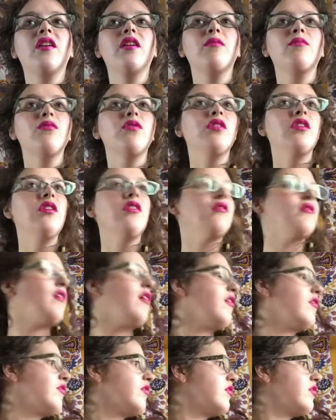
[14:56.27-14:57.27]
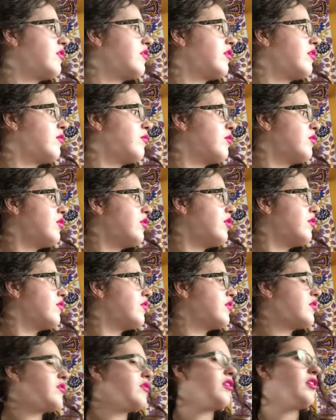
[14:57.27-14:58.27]
I'm looking around. I wonder if
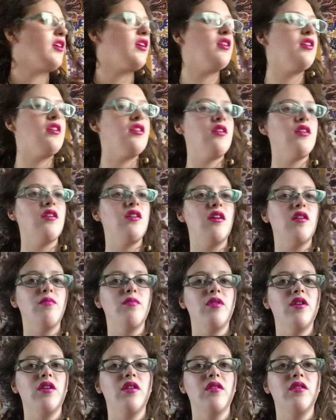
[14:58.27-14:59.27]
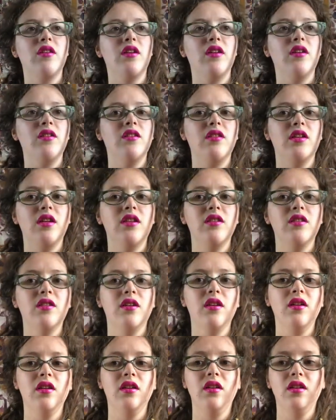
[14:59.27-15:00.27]
there's like anything up here that I could taste
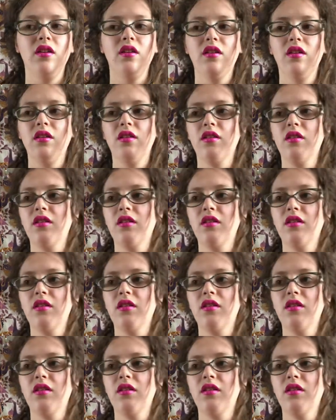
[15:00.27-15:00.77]
it in.